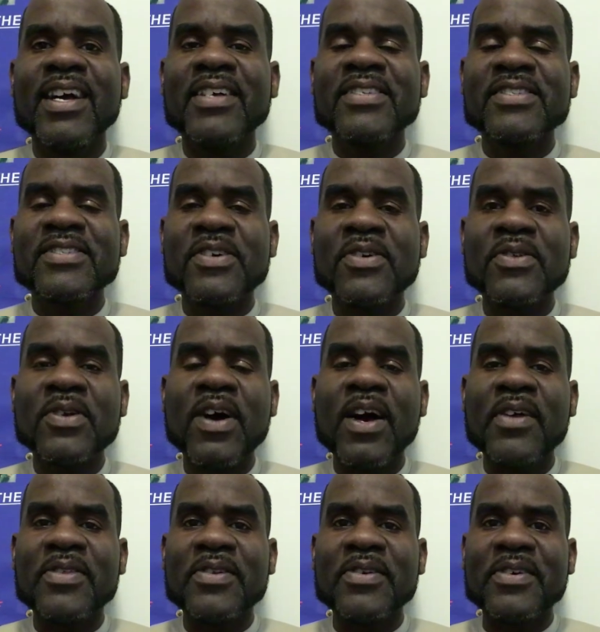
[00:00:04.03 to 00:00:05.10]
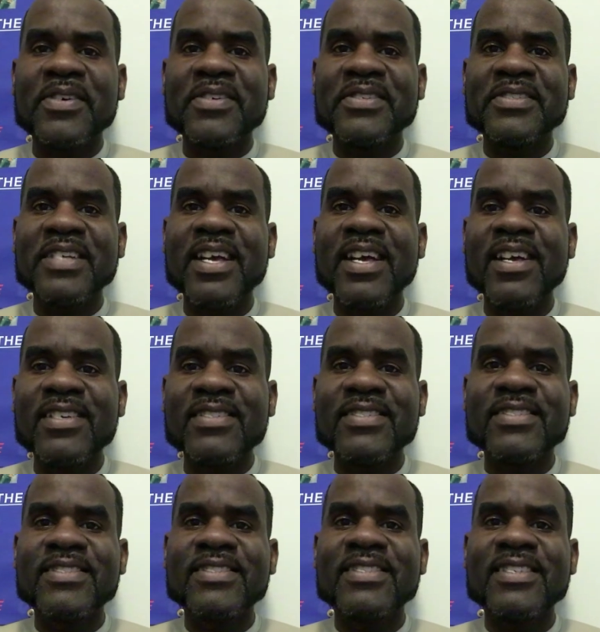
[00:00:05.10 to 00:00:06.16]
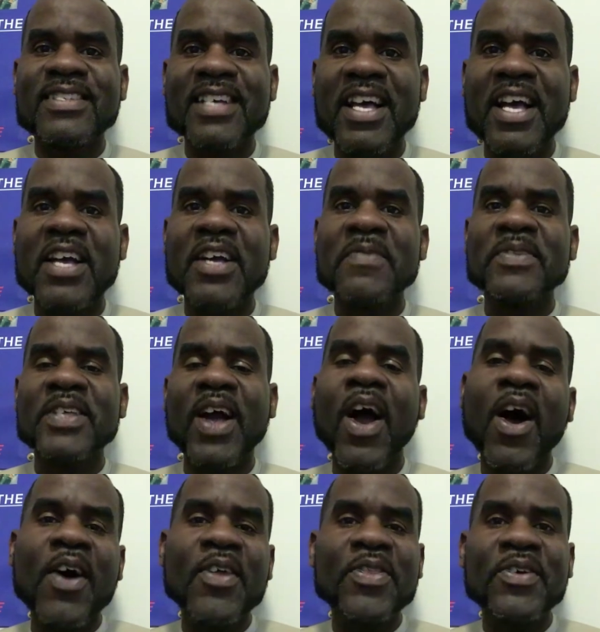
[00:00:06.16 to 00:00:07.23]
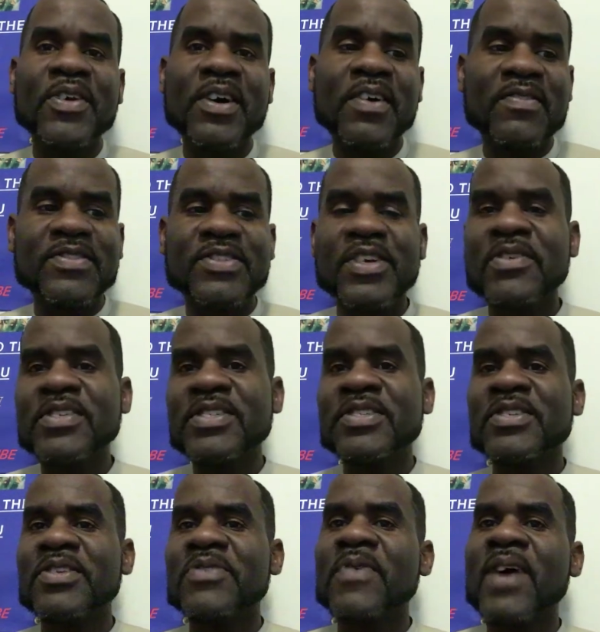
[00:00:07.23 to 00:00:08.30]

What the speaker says: solo author. Yes, I am the author of Journey to the